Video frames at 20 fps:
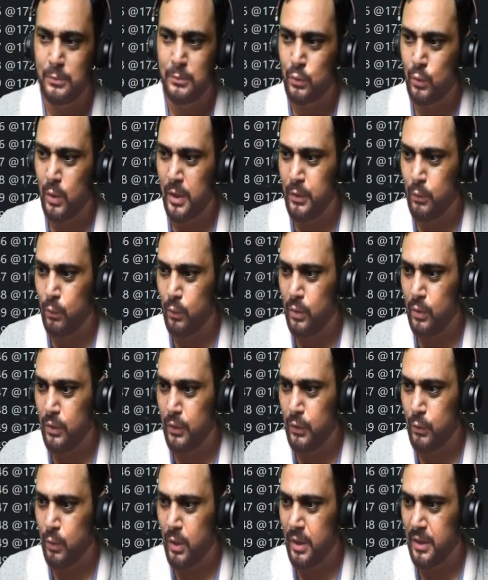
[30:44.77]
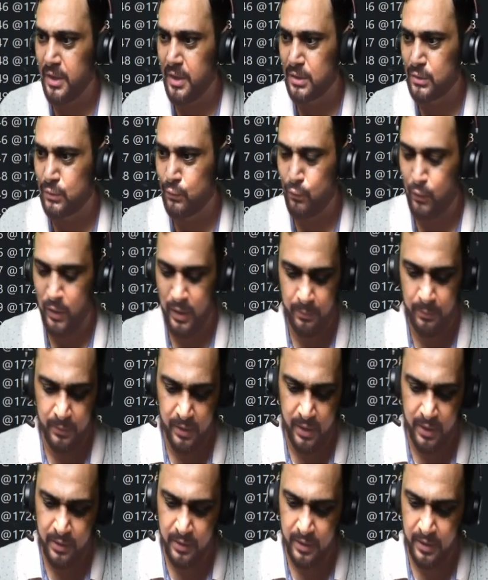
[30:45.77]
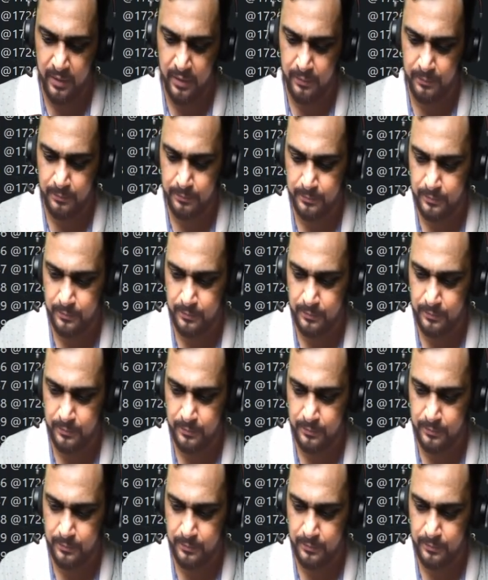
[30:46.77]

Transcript: so I don't require this 5 minute here.